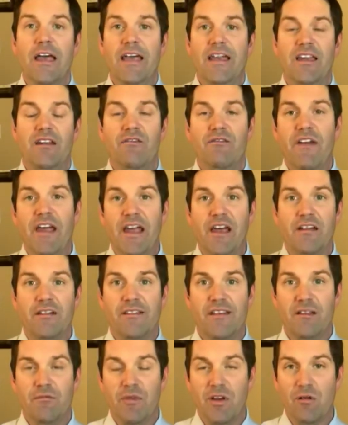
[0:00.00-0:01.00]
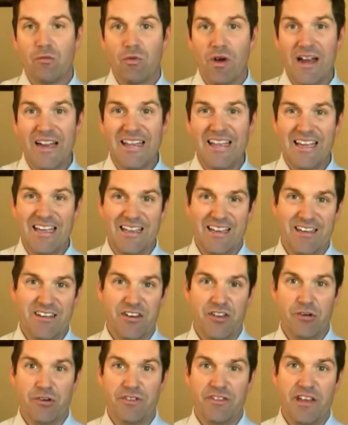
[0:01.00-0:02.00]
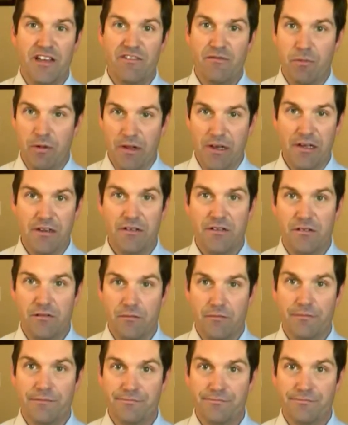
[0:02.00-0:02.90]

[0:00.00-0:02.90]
in advance and be ready and get to your safe place.